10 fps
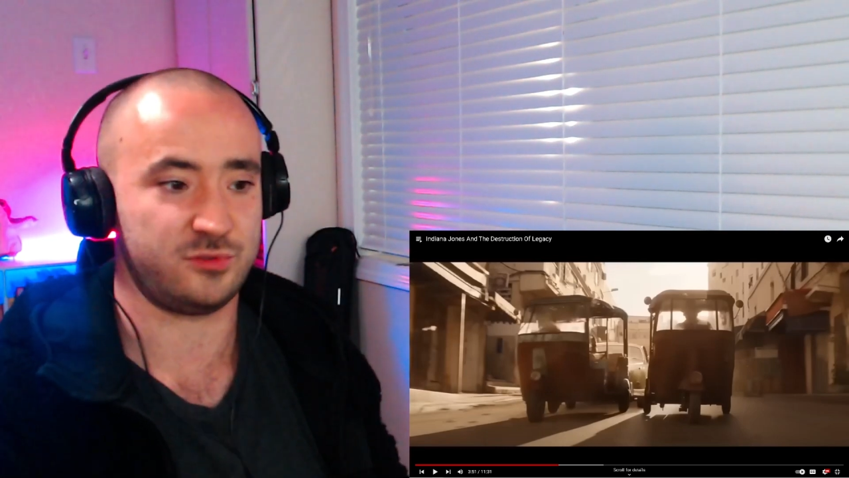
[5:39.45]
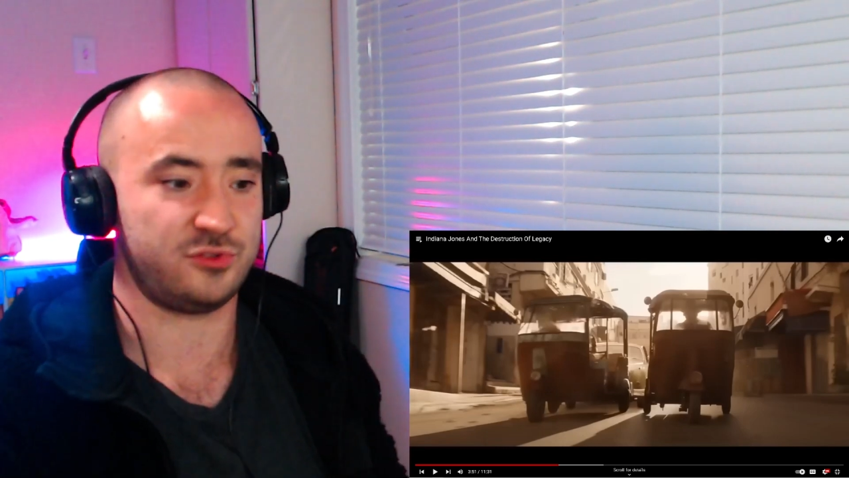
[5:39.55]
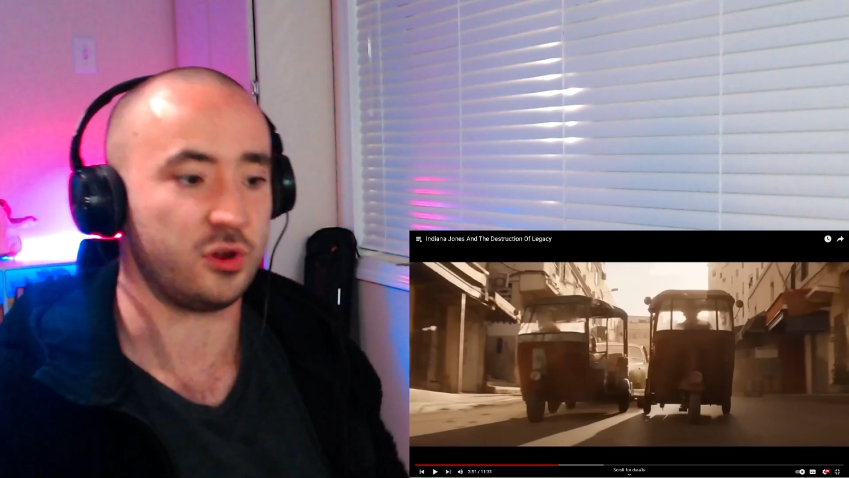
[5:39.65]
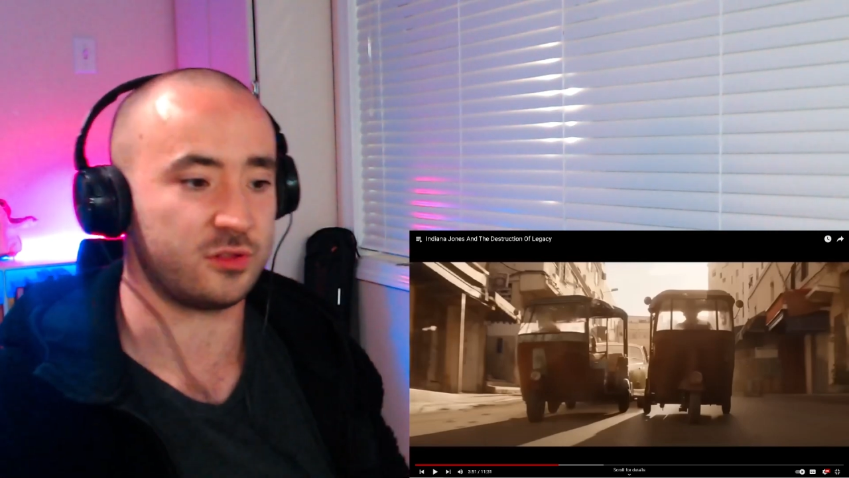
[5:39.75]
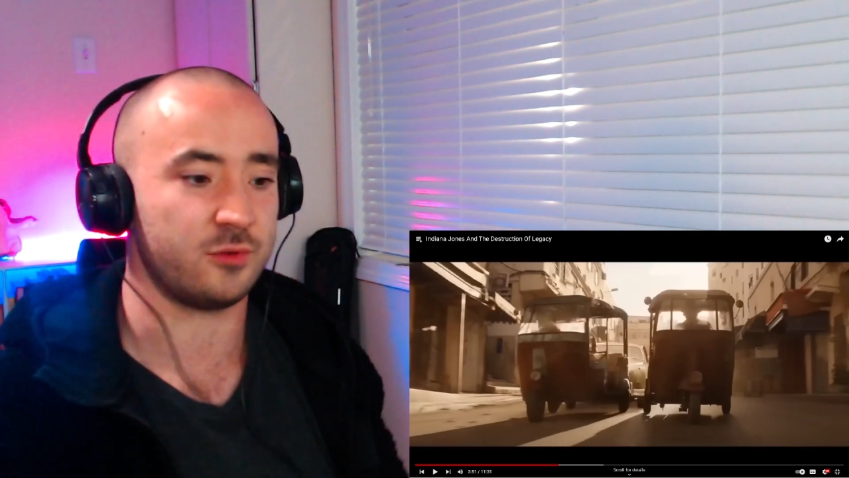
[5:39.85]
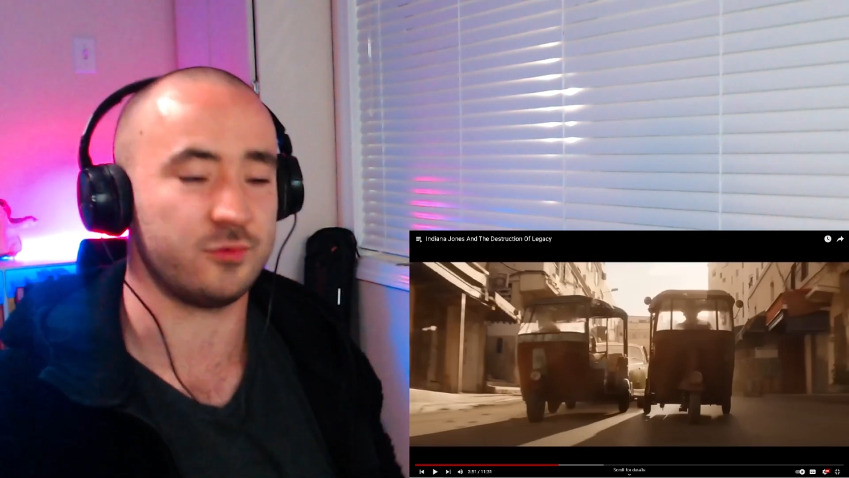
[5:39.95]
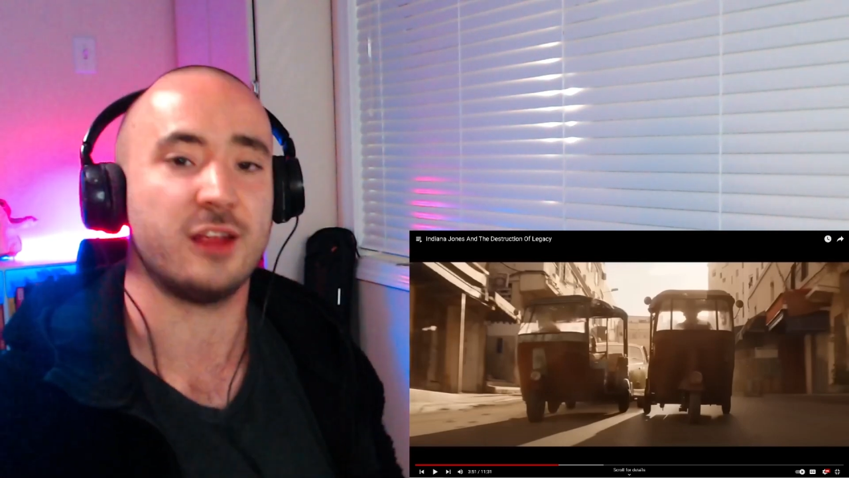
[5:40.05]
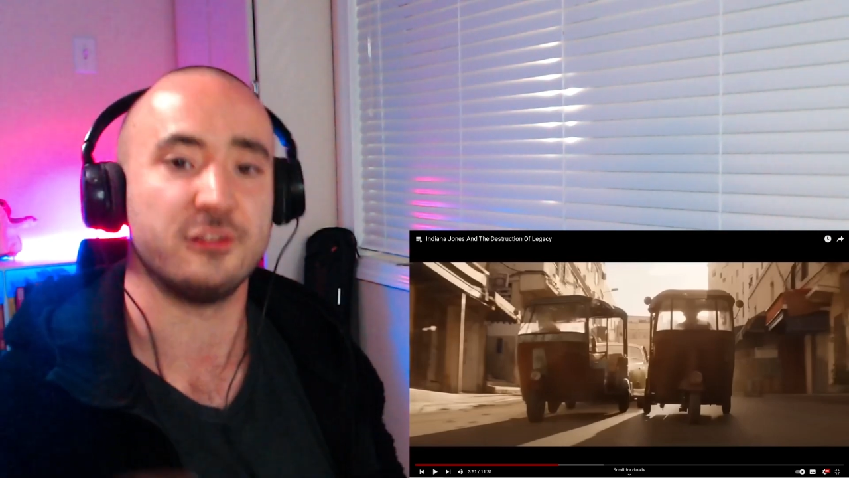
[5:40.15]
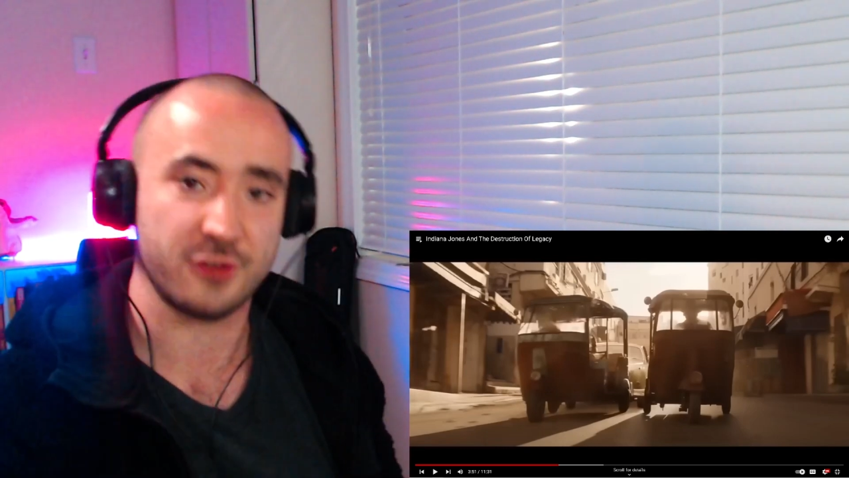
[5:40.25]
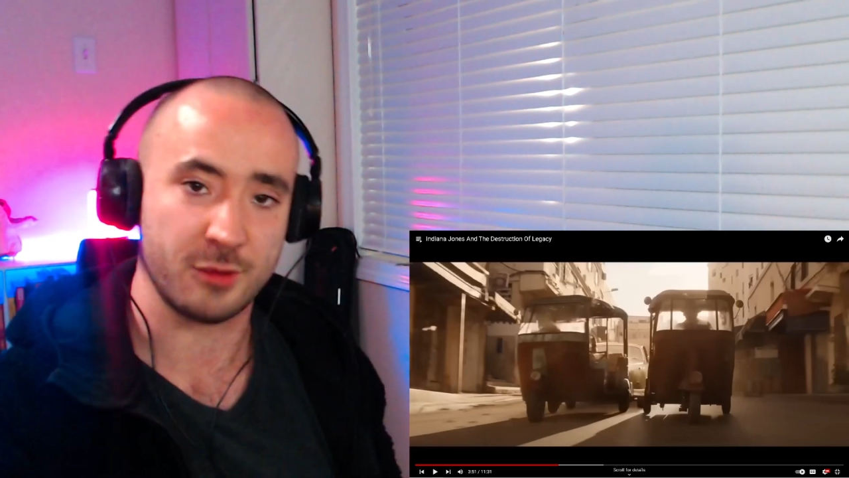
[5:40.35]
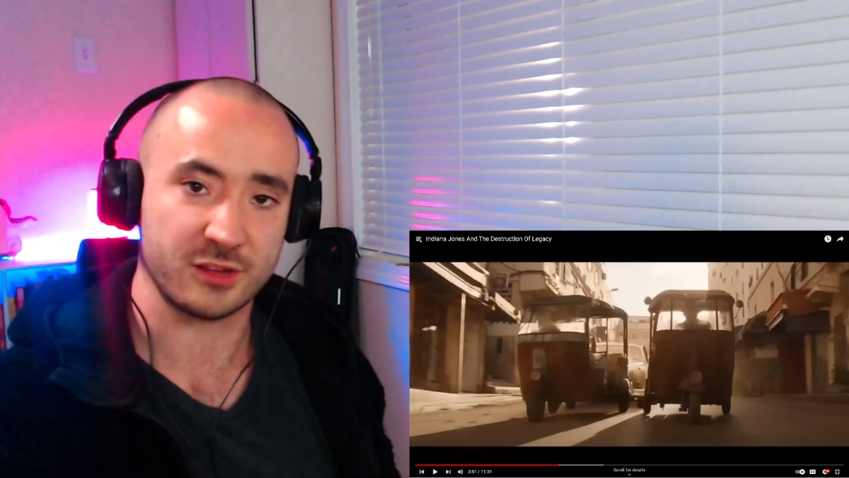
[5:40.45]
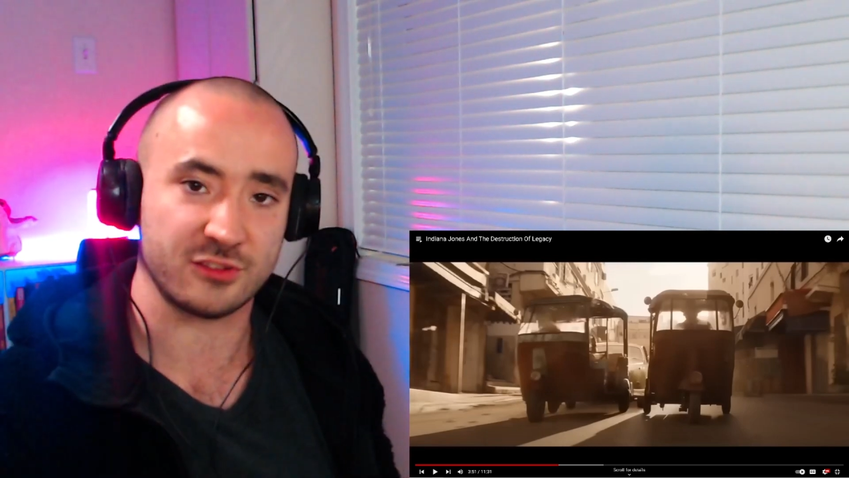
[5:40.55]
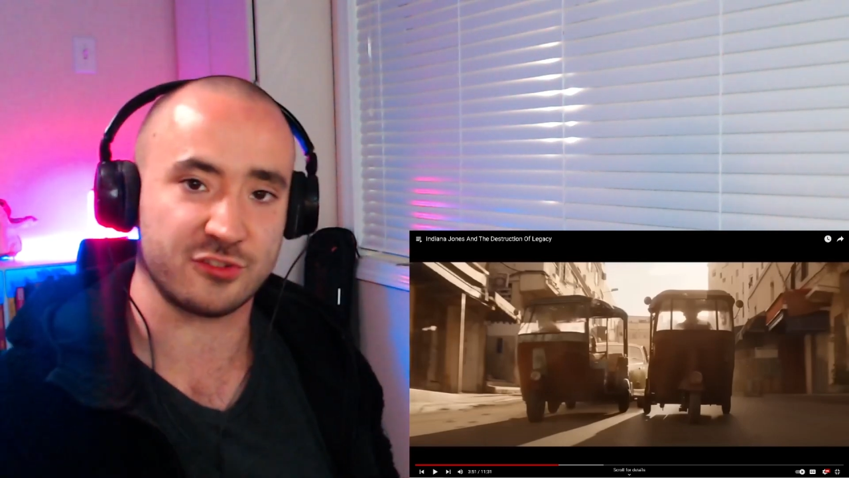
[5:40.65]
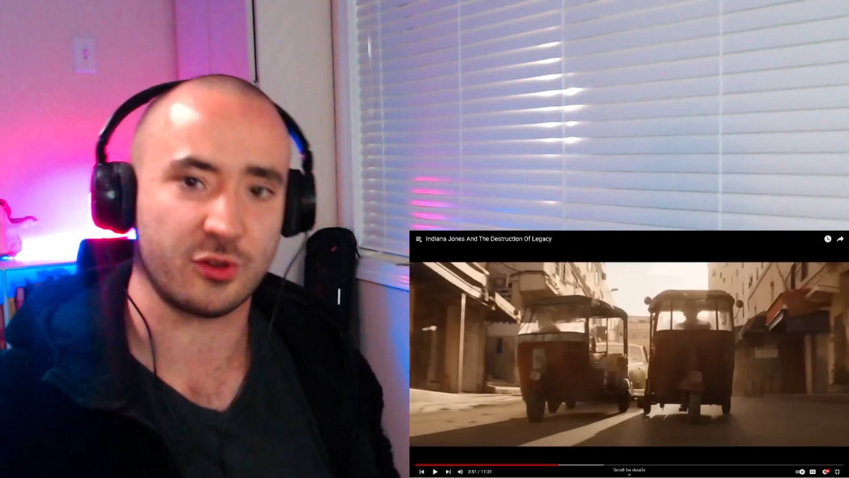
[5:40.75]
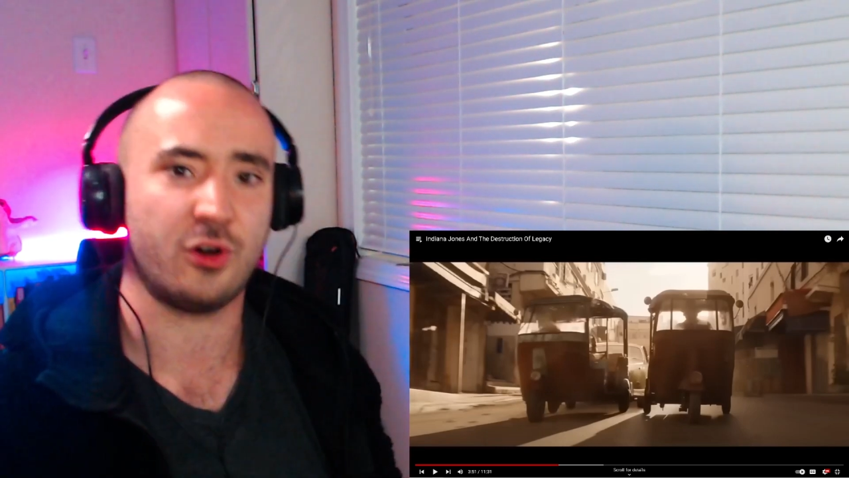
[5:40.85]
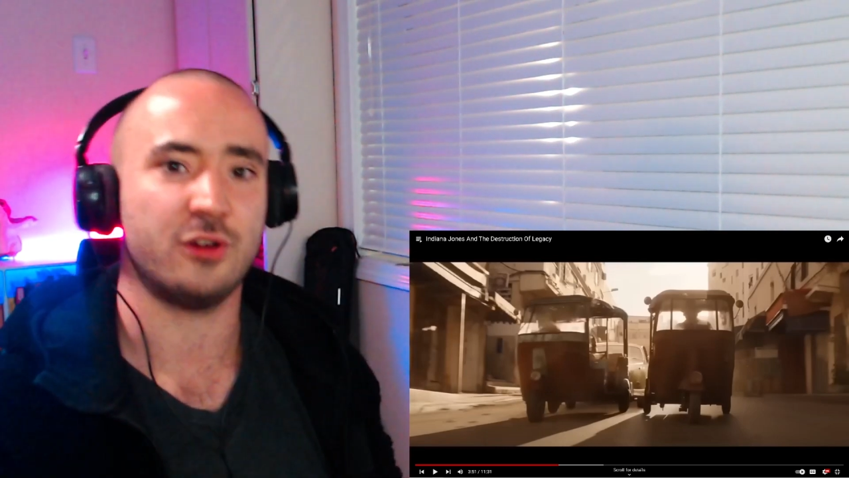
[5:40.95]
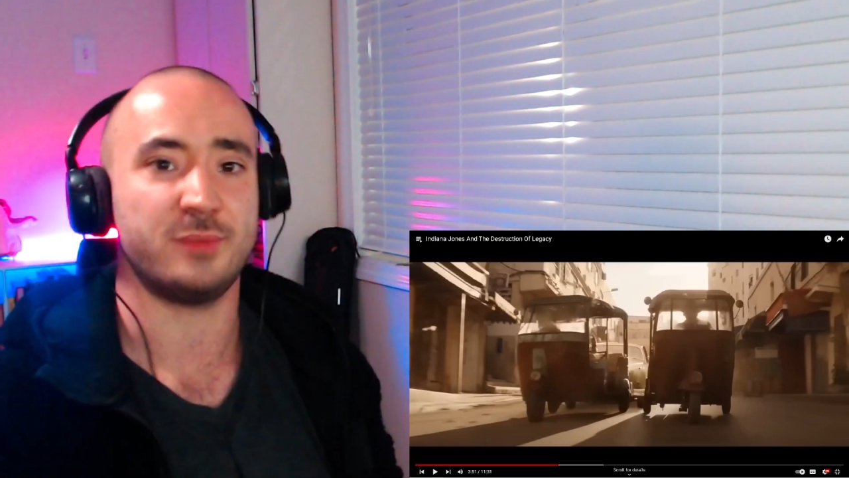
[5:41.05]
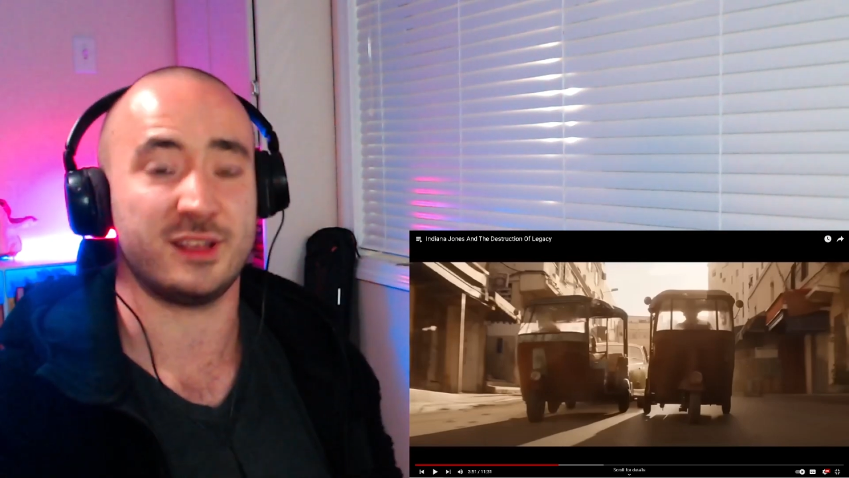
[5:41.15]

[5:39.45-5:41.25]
took the ring from and sold